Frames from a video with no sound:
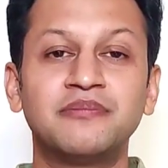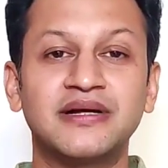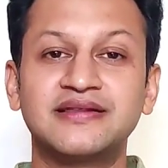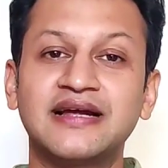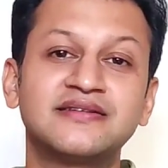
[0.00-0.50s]

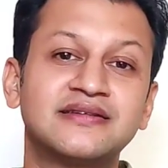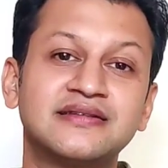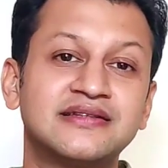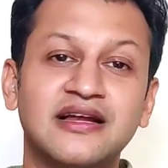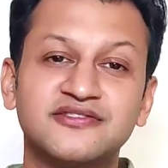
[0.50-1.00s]
But
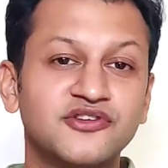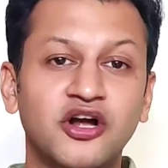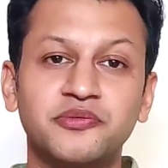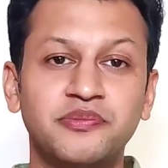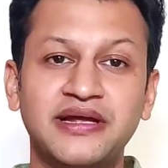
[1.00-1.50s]
that does
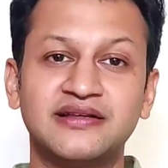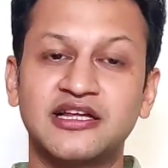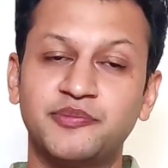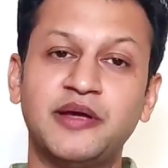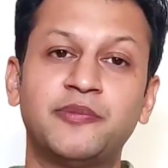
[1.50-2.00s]
not mean
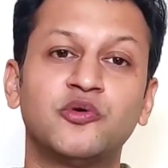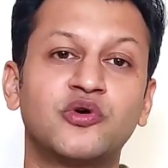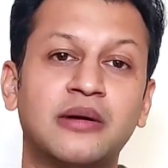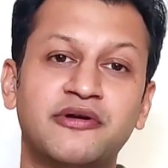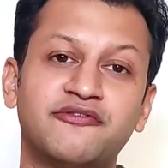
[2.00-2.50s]
that the people
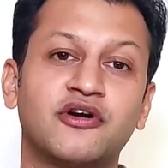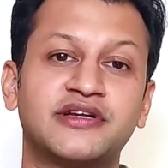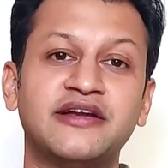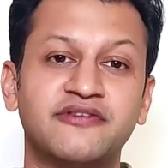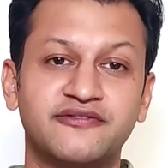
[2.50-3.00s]
who come in 14,